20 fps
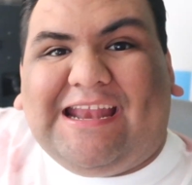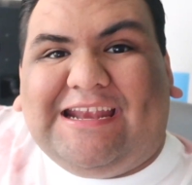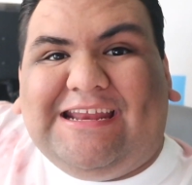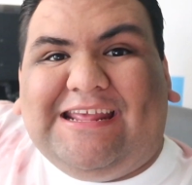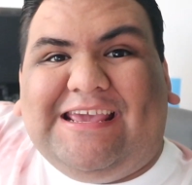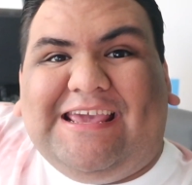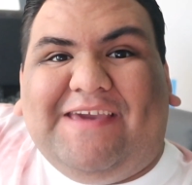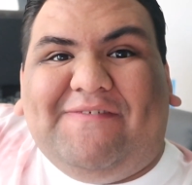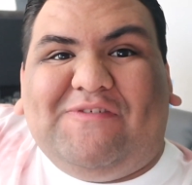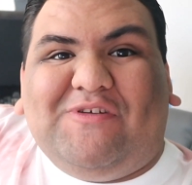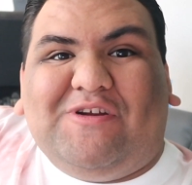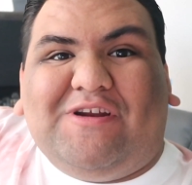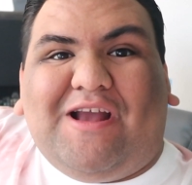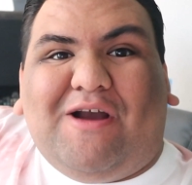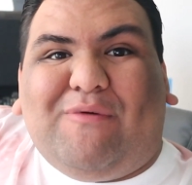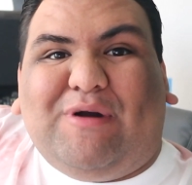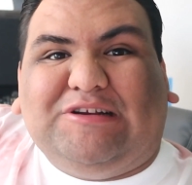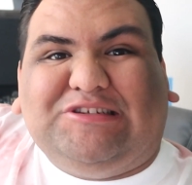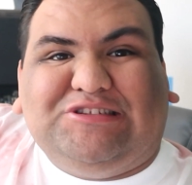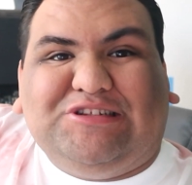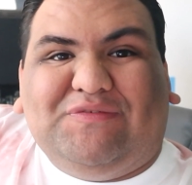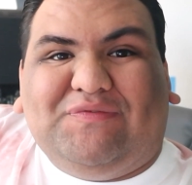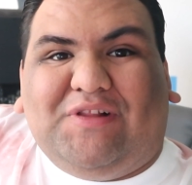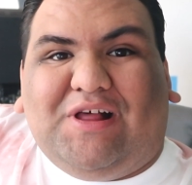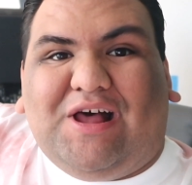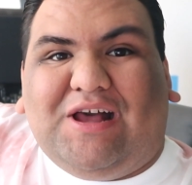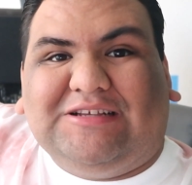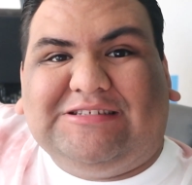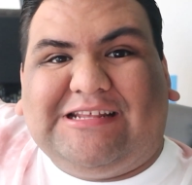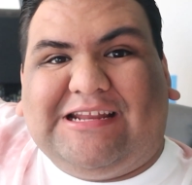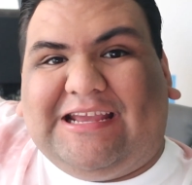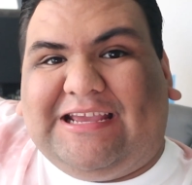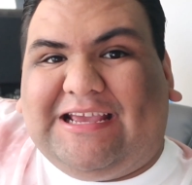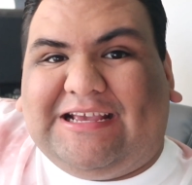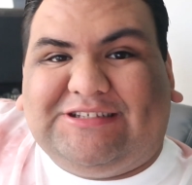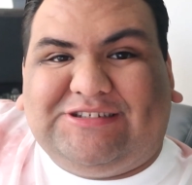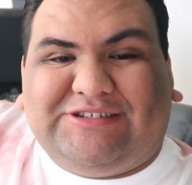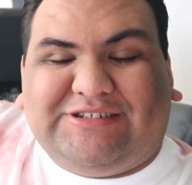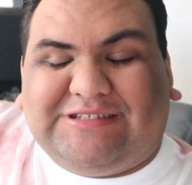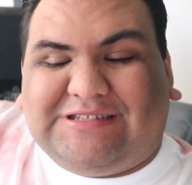Kennedy, if you're not watching the vlogs, then I
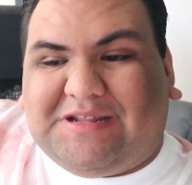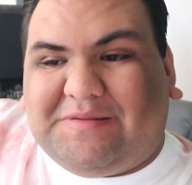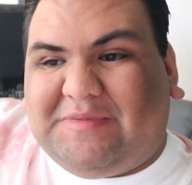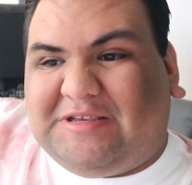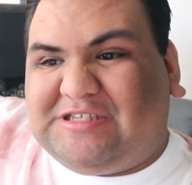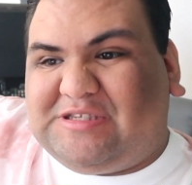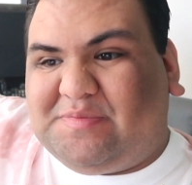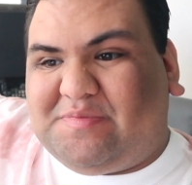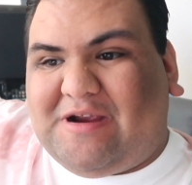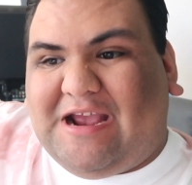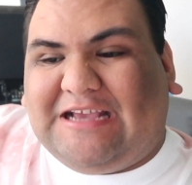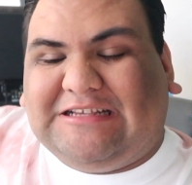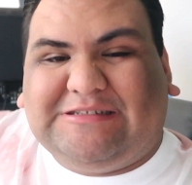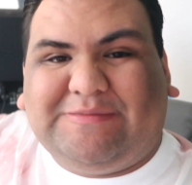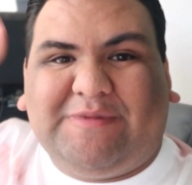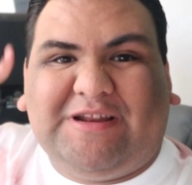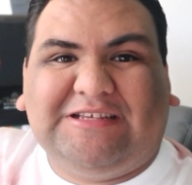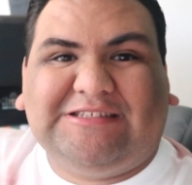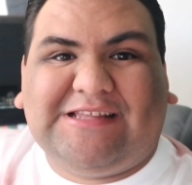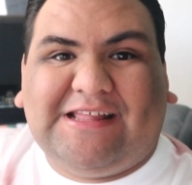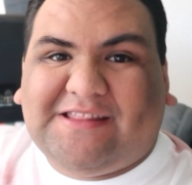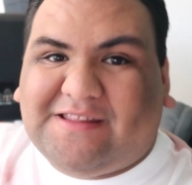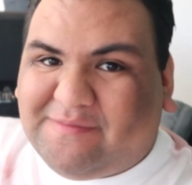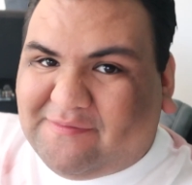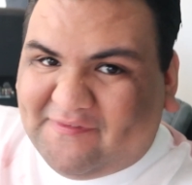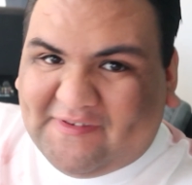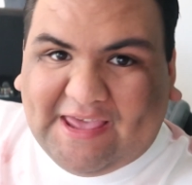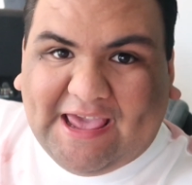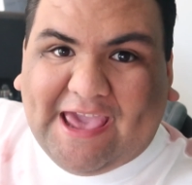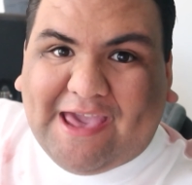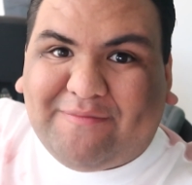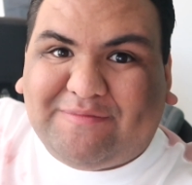guess you're just gonna be surprised. I'm gonna send them via